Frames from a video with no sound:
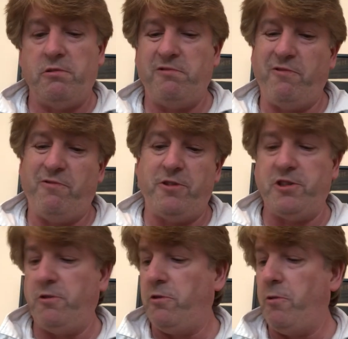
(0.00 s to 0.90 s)
And for
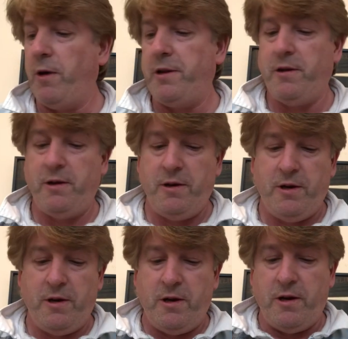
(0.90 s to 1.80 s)
£2
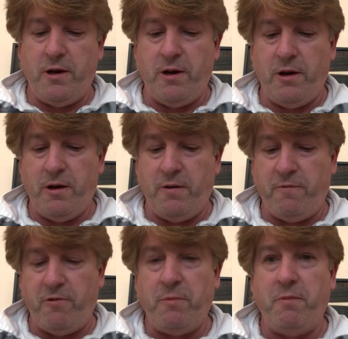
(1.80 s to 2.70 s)

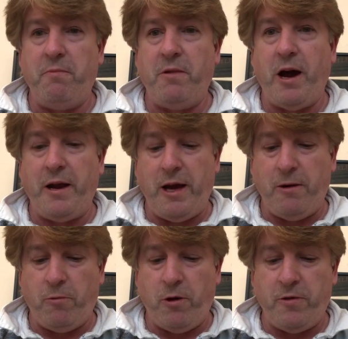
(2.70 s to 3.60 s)
from
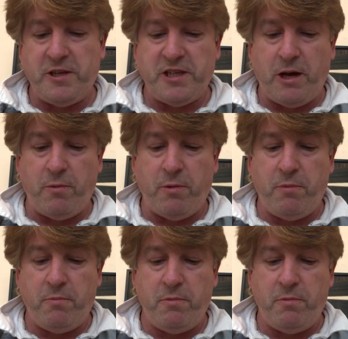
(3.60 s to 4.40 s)
1981, this album.